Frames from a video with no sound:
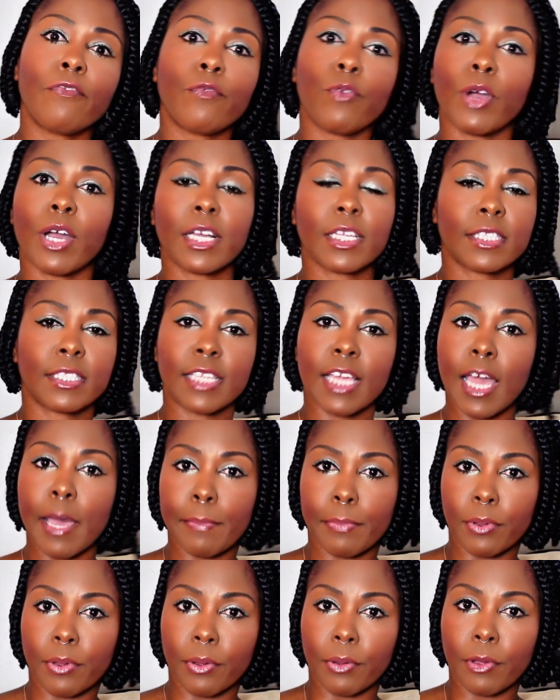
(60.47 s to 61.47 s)
For
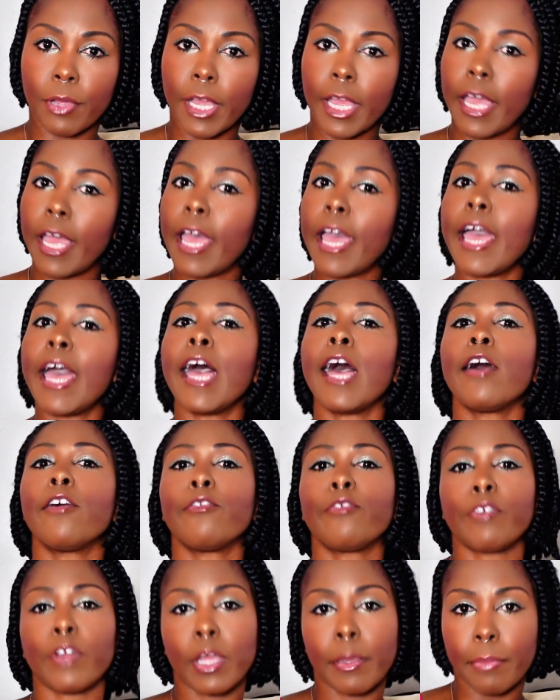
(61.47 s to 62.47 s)
example,
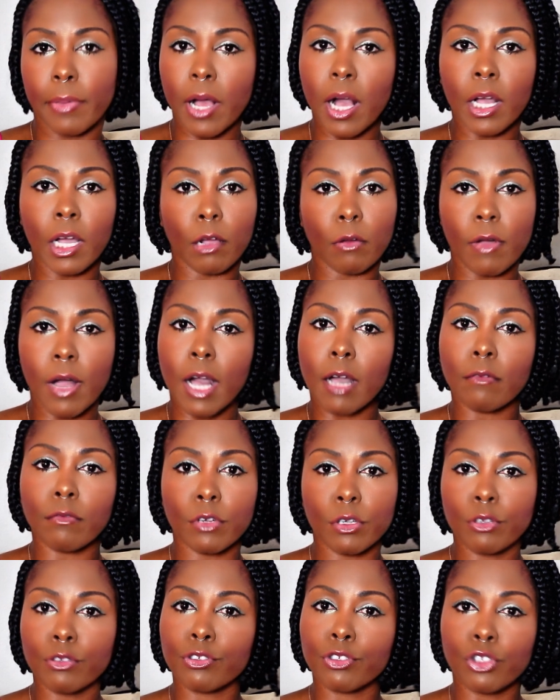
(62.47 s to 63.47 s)
every Baccarat
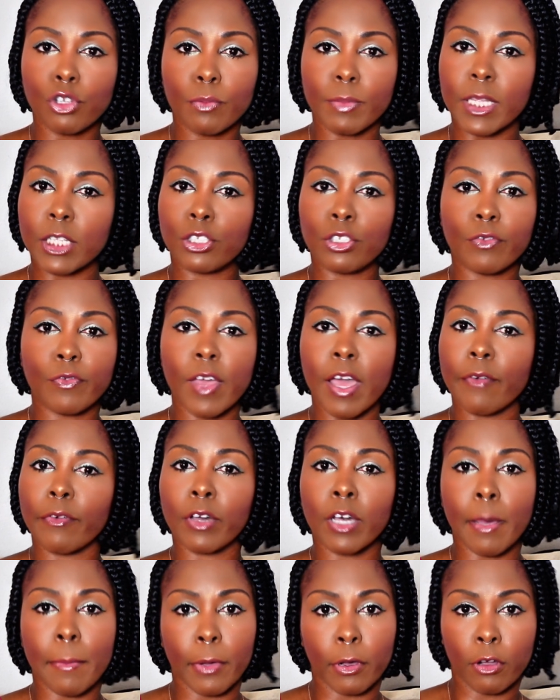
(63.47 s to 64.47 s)
Rouge dupe that you've
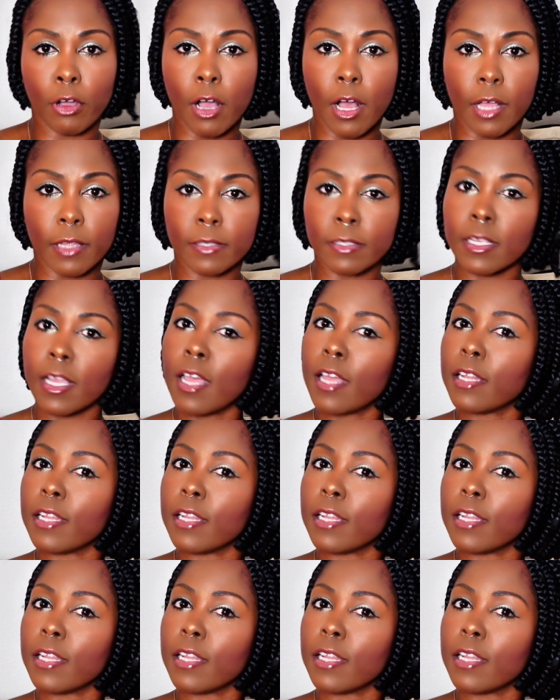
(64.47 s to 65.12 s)
ever come across.